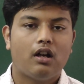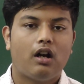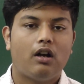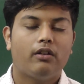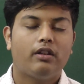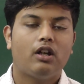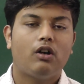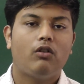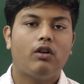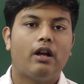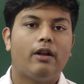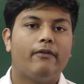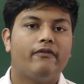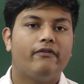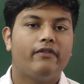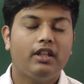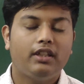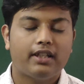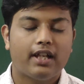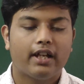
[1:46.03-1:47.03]
Now, I am
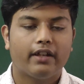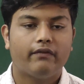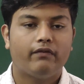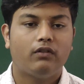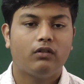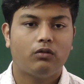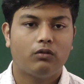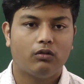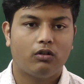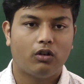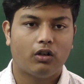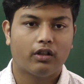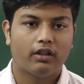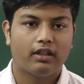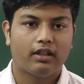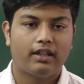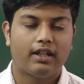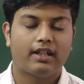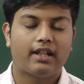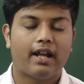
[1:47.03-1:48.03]
very thankful to
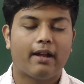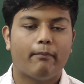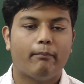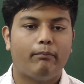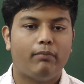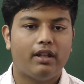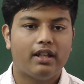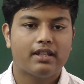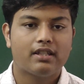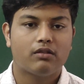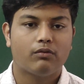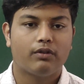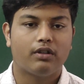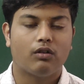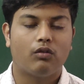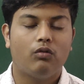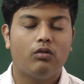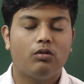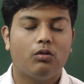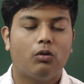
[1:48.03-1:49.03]
God that I am blessed with
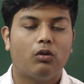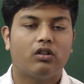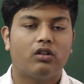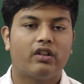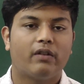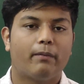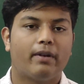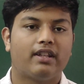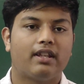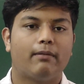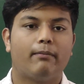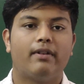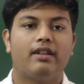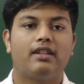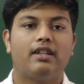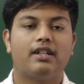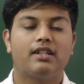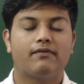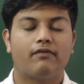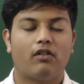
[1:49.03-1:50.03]
a good hold of
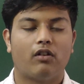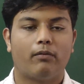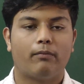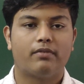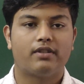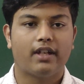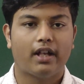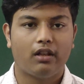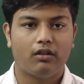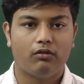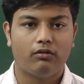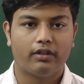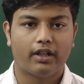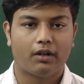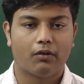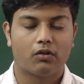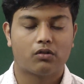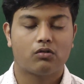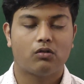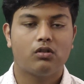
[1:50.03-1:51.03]
mathematics from childhood,
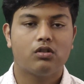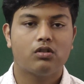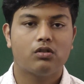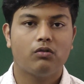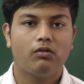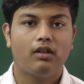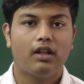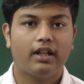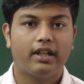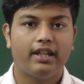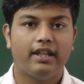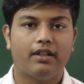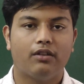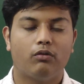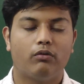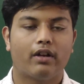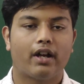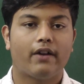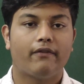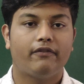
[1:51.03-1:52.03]
and I was also lucky
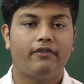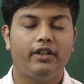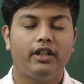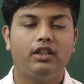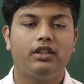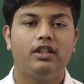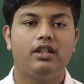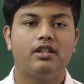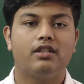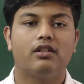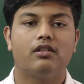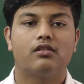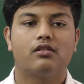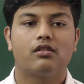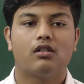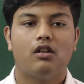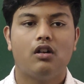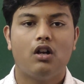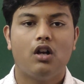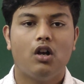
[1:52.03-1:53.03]
to have great teachers
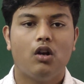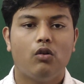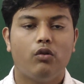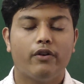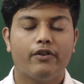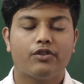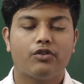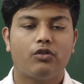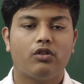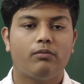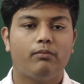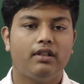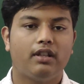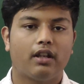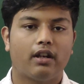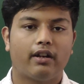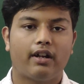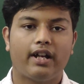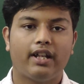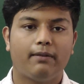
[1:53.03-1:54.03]
who have showed me
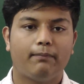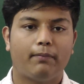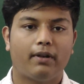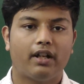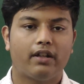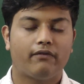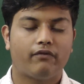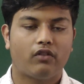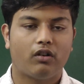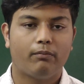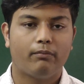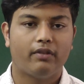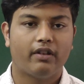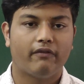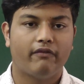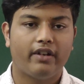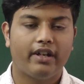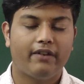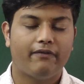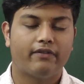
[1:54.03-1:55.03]
the right path from
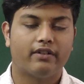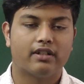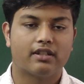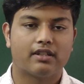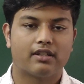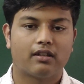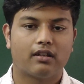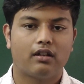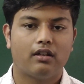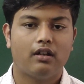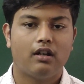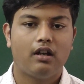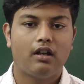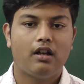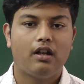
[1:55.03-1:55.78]
the very first.